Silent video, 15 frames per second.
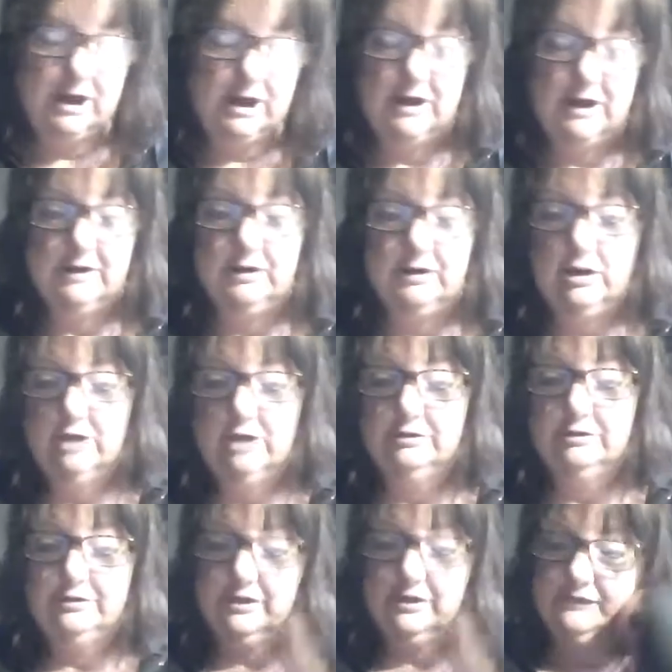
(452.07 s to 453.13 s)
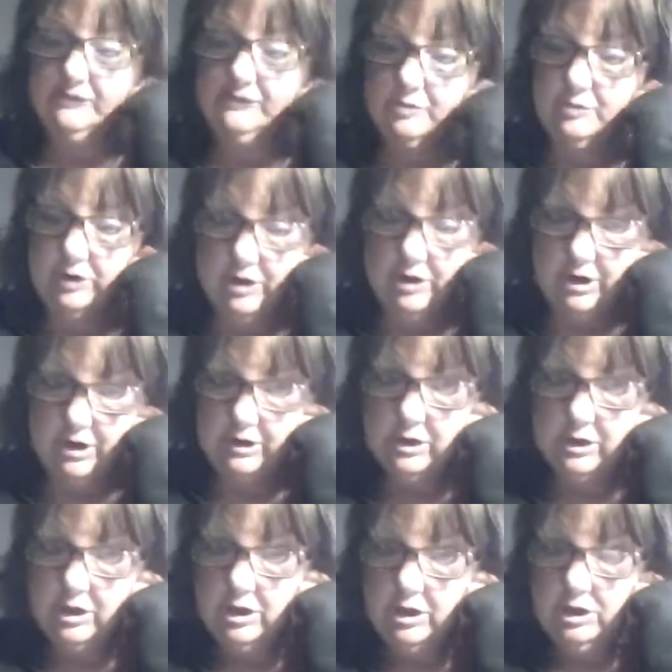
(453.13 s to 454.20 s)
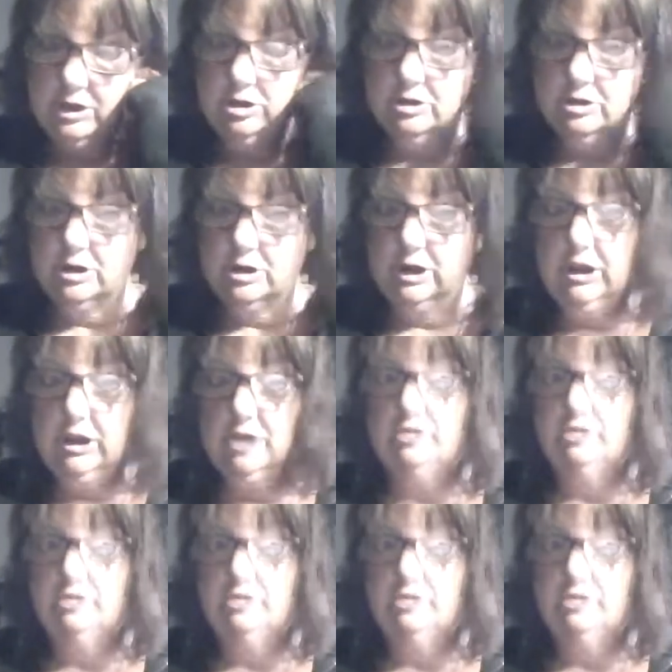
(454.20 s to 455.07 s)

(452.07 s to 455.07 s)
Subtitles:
and other things going on, you're going to catch